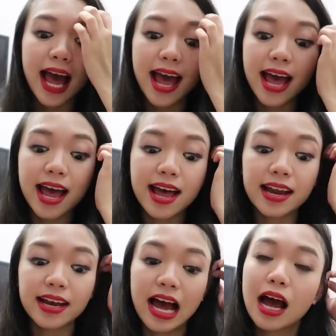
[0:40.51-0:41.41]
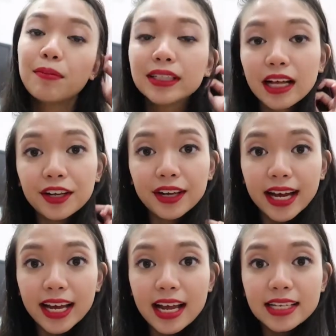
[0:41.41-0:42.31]
And I'm gonna tell you
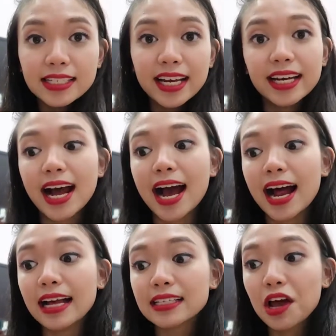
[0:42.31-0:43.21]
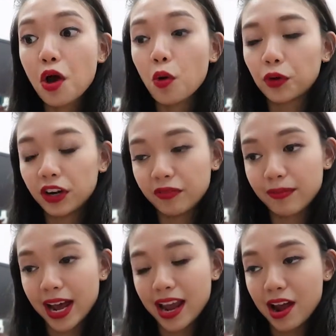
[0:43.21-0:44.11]
guys that it has one of
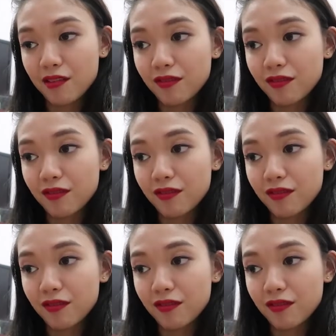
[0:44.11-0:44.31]
my